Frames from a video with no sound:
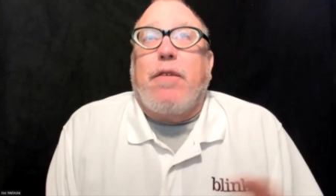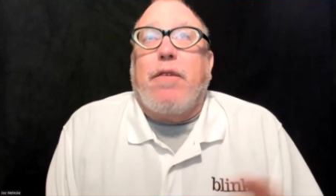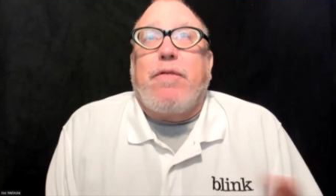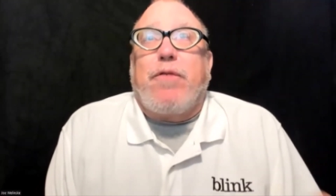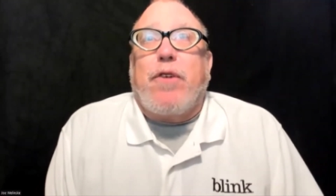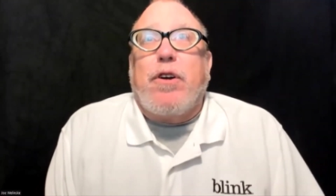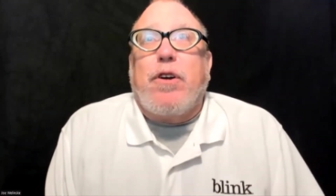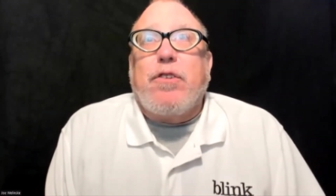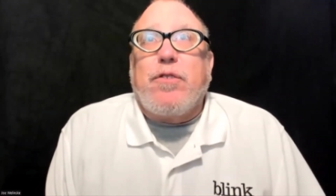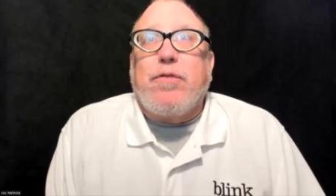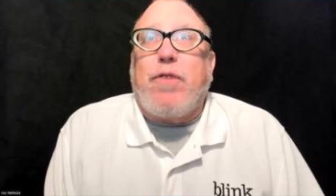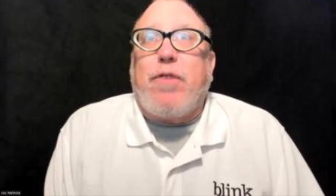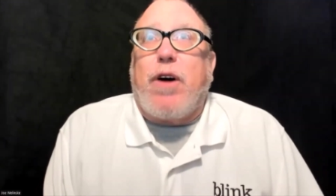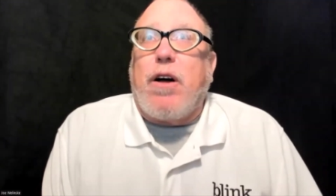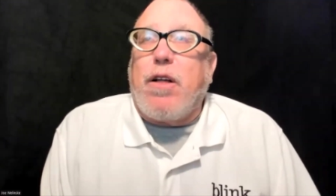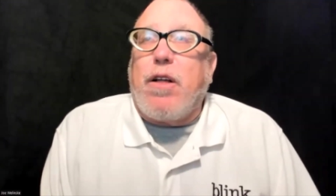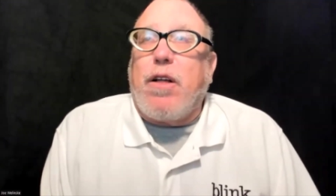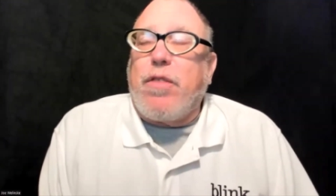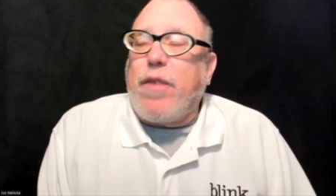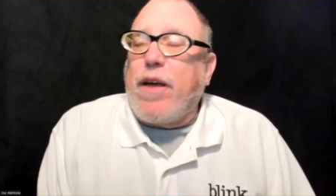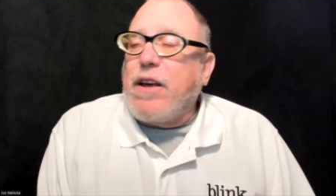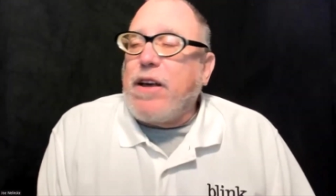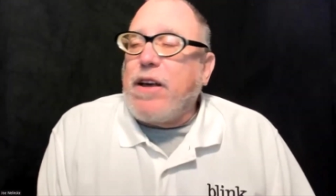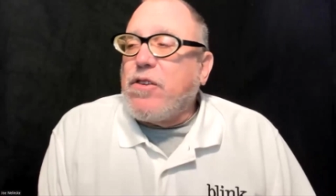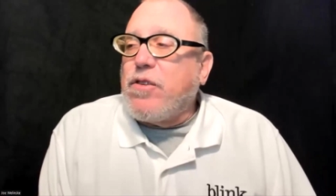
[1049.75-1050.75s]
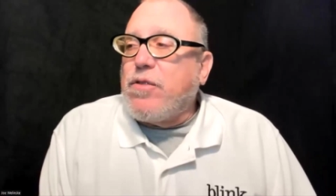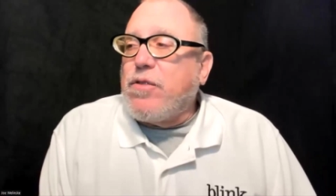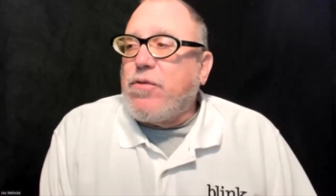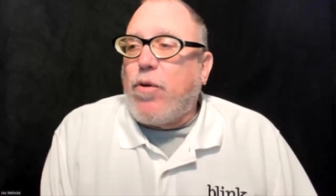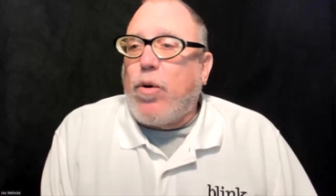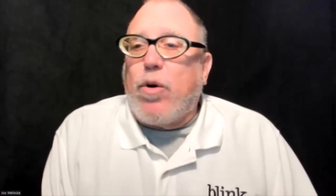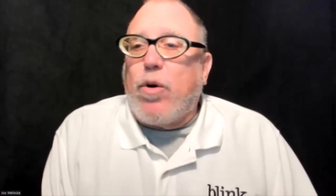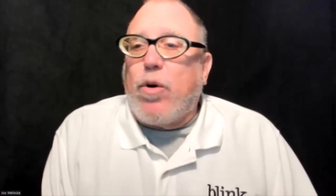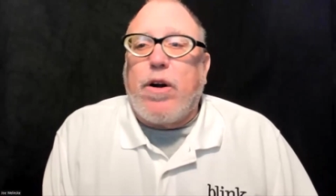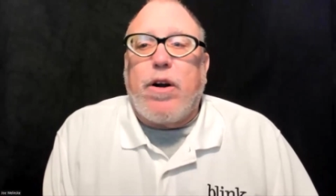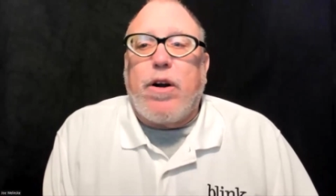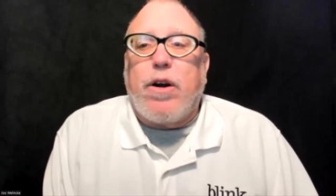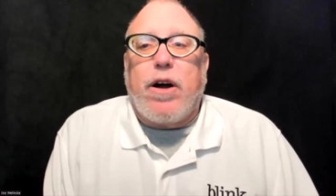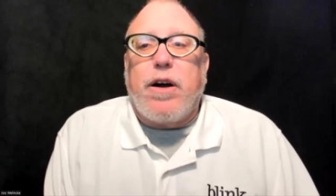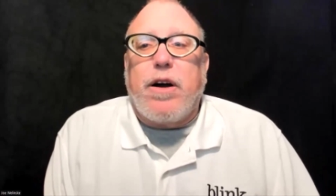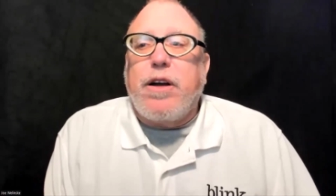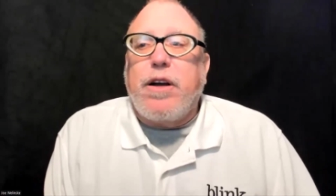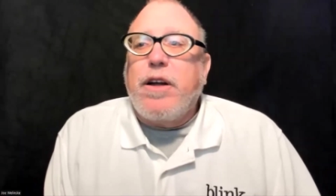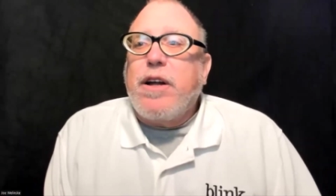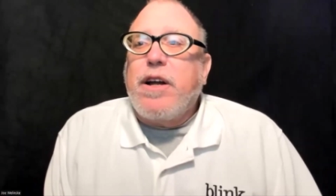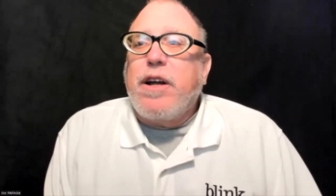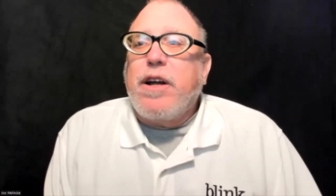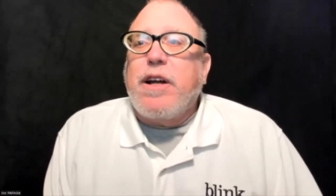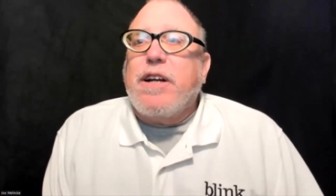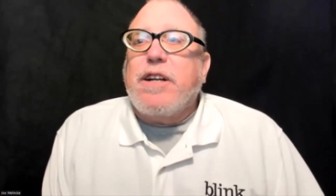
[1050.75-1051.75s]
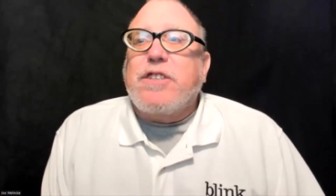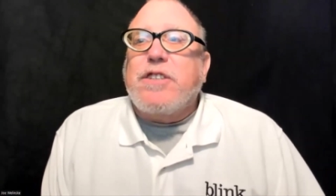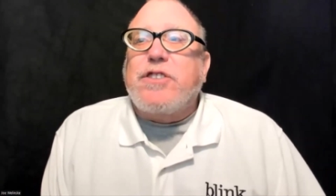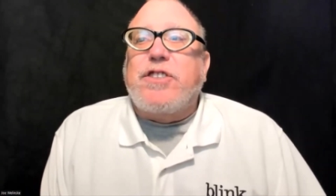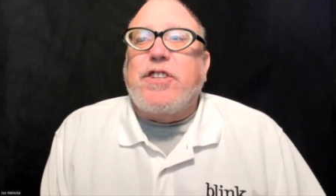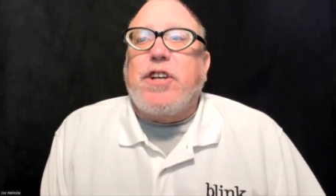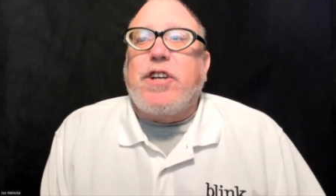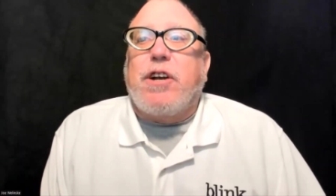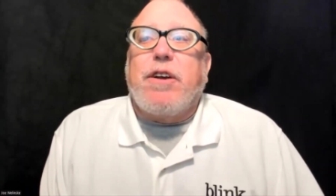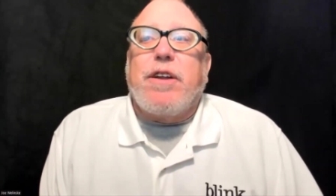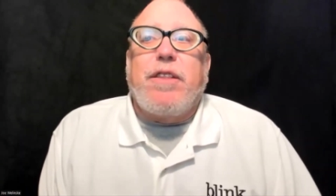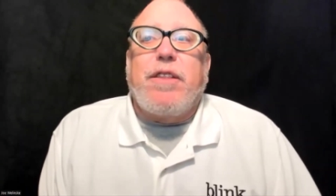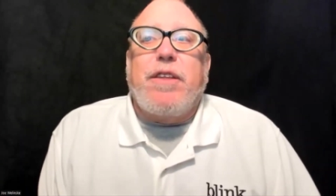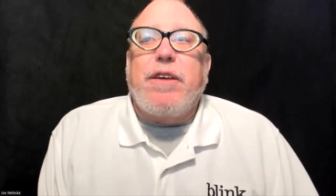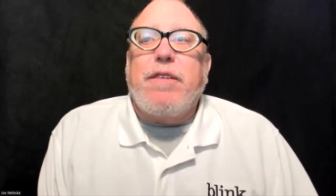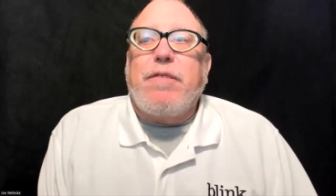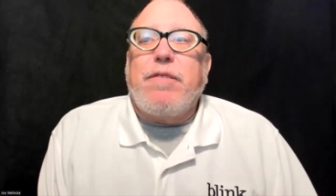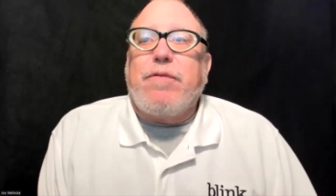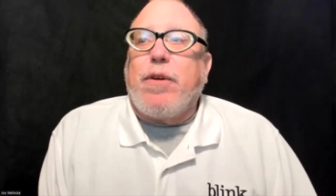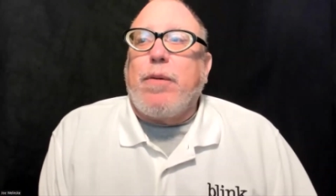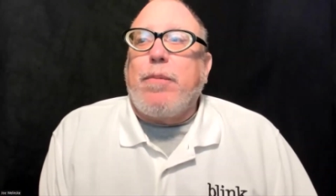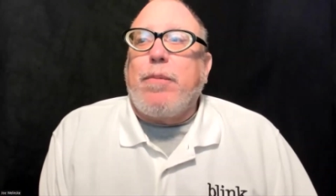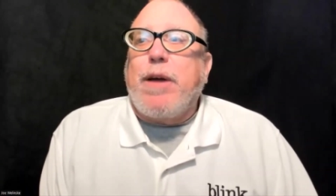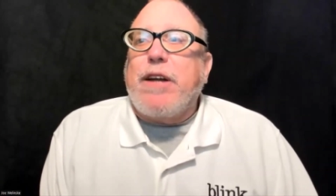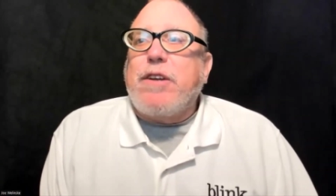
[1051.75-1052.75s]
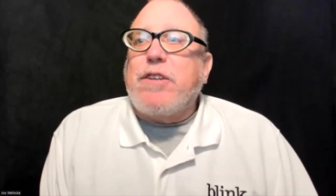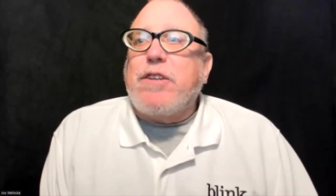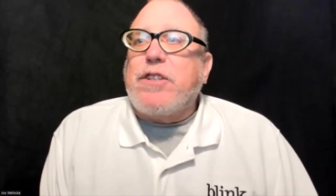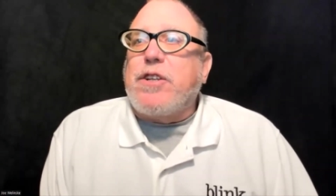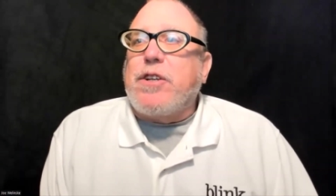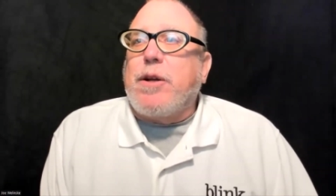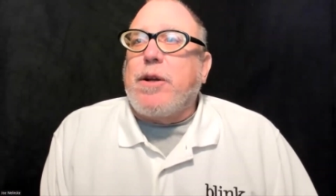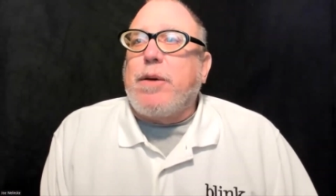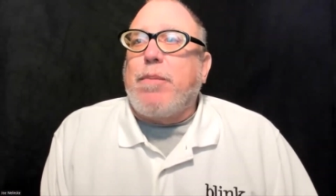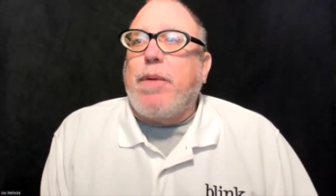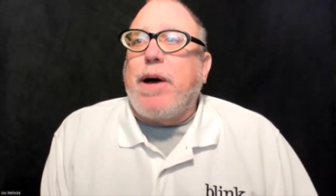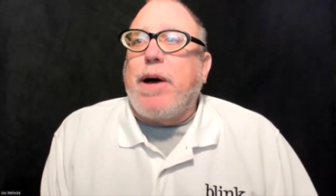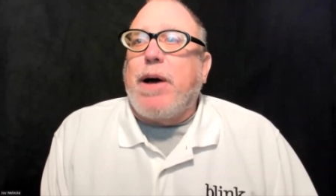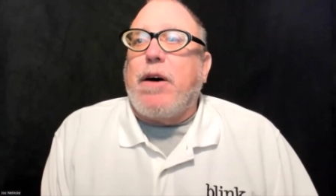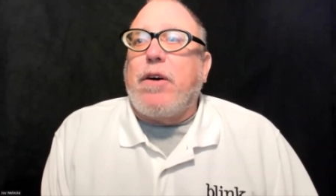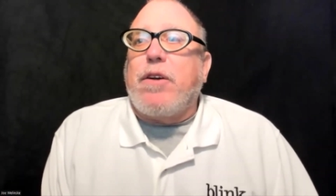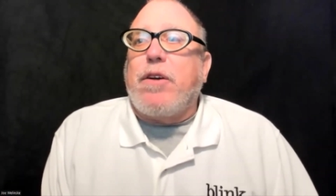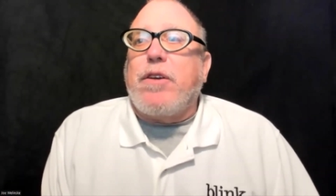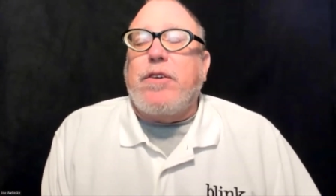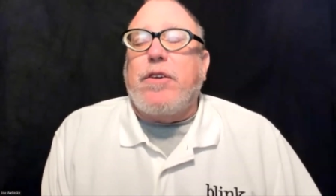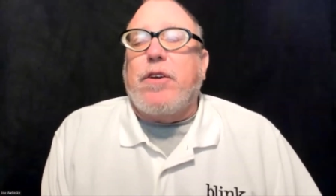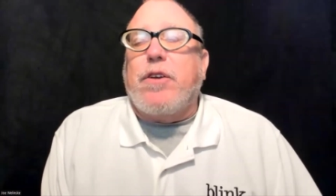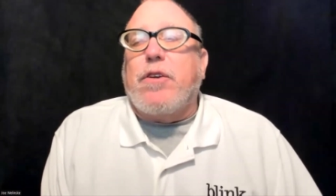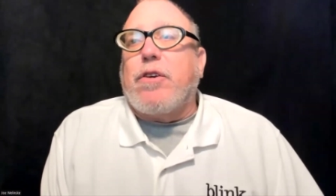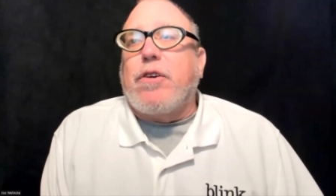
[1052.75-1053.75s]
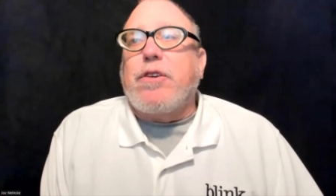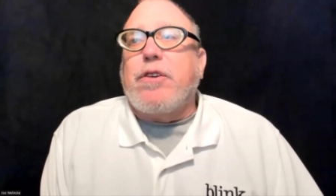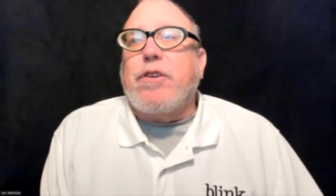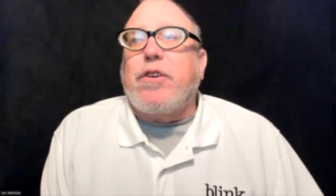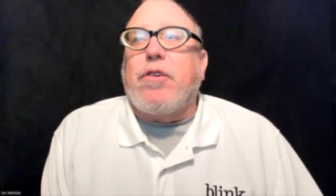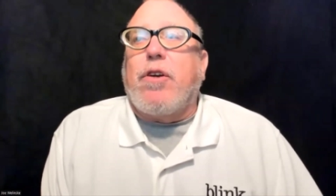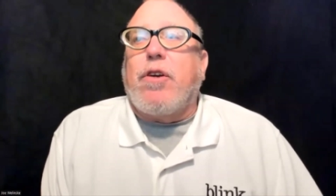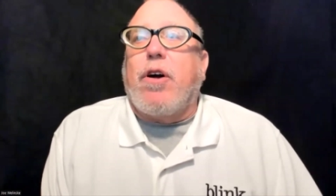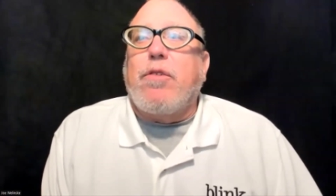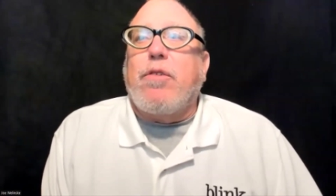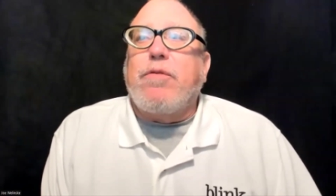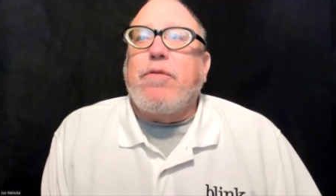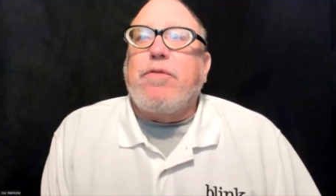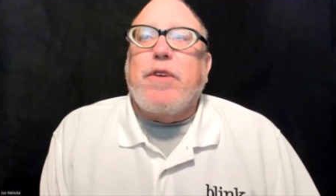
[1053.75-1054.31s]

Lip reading: First of all, thanks for sharing the information about your own